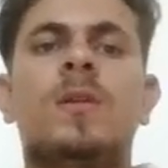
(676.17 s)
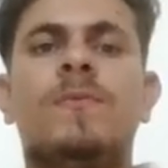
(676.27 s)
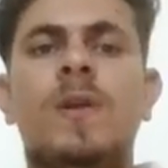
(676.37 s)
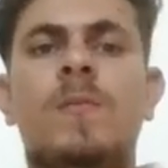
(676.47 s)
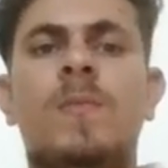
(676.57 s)

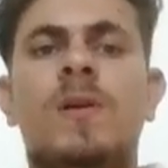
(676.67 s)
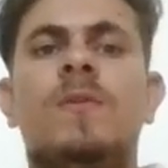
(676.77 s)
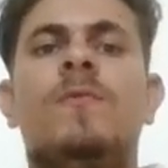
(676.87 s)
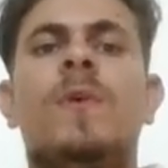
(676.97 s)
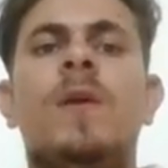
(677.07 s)
The film
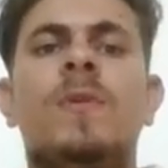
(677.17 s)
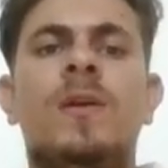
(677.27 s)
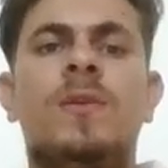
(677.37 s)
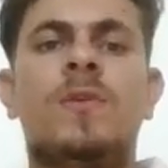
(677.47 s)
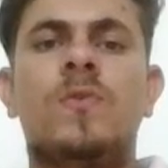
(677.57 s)
earned
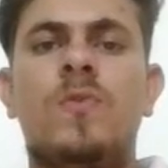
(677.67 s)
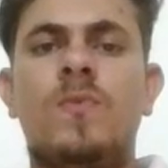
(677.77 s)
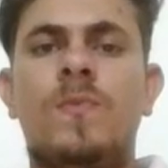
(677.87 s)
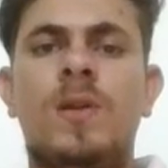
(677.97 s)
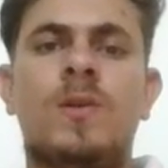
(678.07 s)

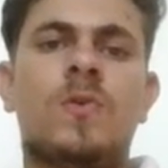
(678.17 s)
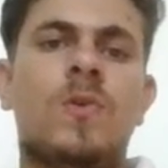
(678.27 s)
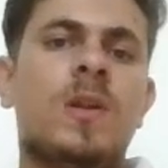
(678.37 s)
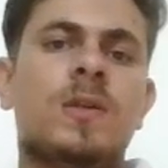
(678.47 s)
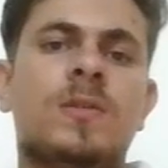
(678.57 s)
$592 million
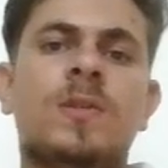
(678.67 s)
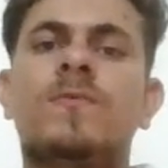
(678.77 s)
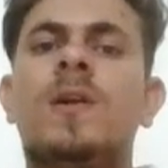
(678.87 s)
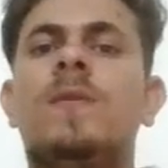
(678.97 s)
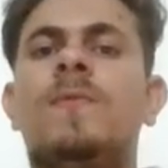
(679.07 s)
in
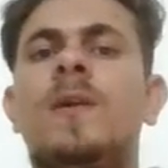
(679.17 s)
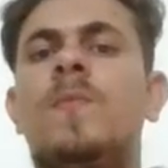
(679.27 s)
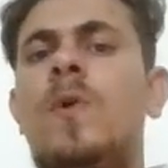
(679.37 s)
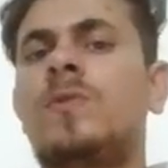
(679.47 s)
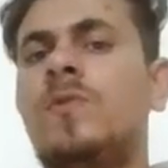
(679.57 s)

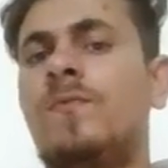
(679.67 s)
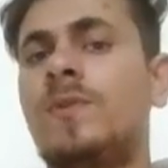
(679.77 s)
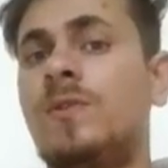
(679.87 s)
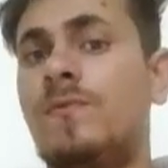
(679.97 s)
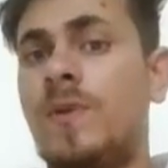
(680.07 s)
worldwide box
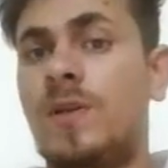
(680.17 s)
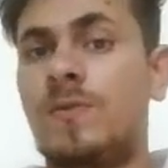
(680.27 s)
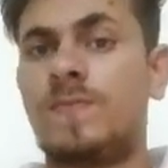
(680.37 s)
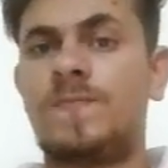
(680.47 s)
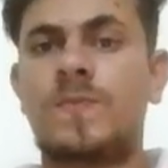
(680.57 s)
office
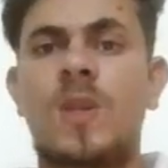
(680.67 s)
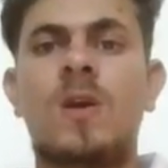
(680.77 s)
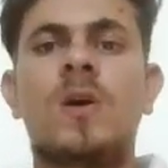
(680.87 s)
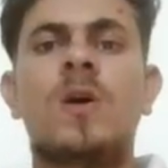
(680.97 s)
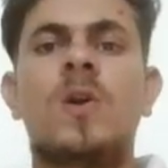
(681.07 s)
revenue,
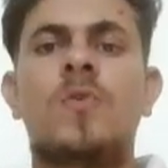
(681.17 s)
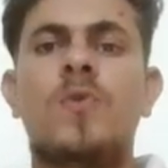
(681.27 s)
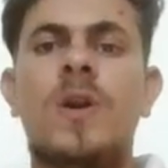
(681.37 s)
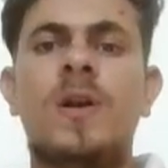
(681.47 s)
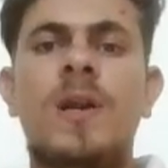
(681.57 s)

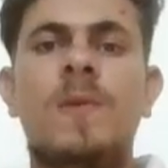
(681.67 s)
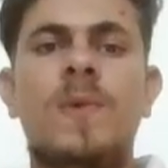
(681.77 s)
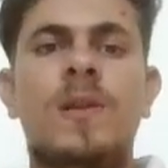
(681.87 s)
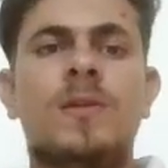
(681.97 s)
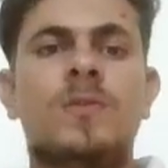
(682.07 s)

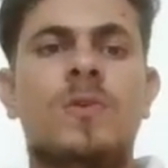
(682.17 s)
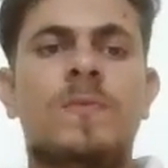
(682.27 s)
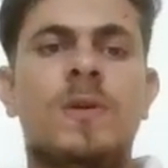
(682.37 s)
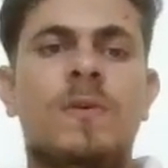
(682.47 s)
$200 million